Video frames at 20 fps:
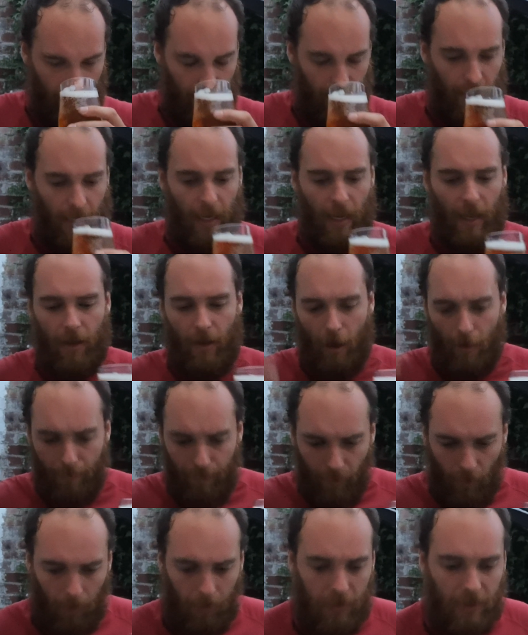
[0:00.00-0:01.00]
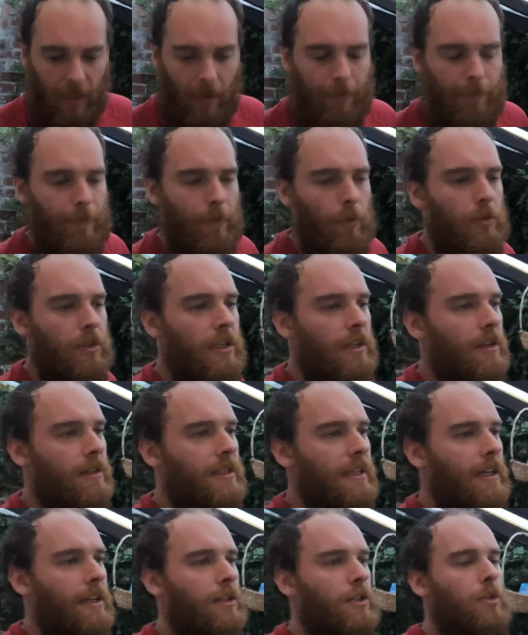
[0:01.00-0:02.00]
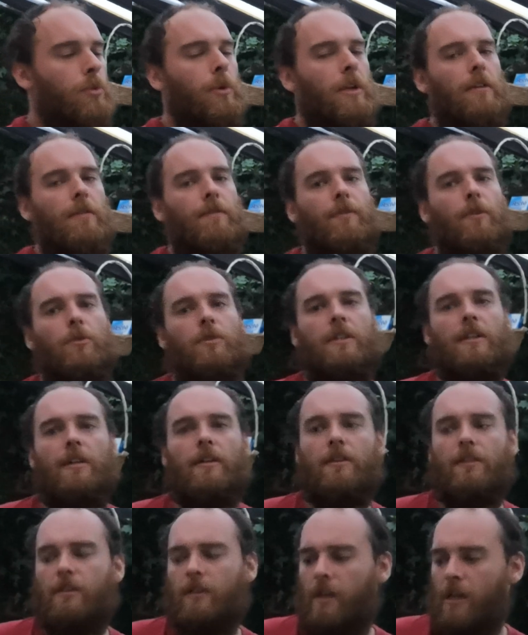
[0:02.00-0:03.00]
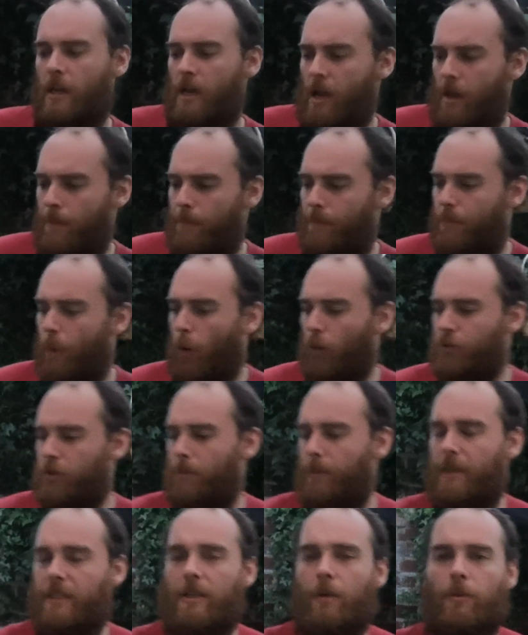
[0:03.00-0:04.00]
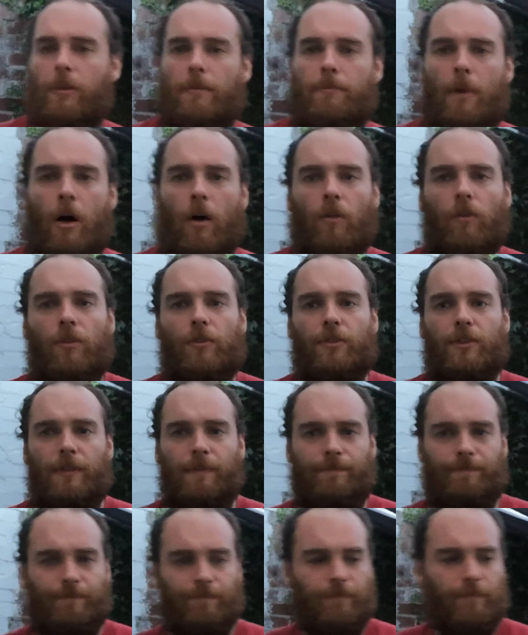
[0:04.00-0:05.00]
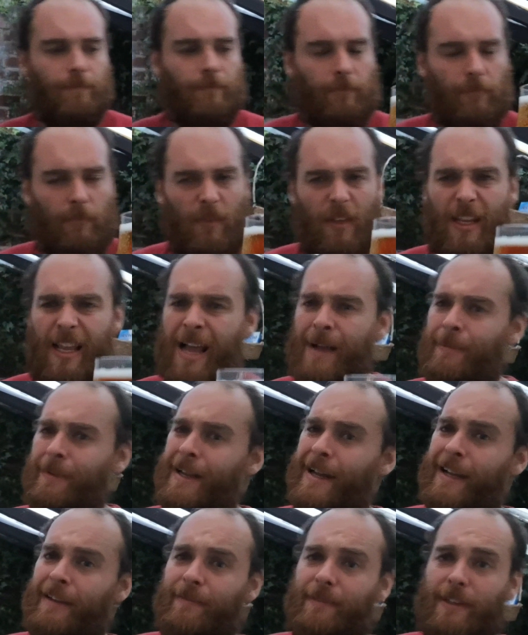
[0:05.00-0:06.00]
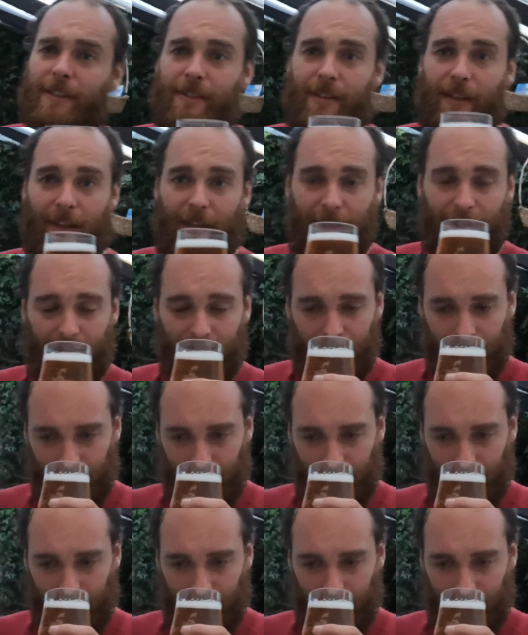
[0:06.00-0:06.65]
Yeah, almost like a fruitiness, like a sweet fruitiness, also mixed in with the malts. I'm gagging for this today.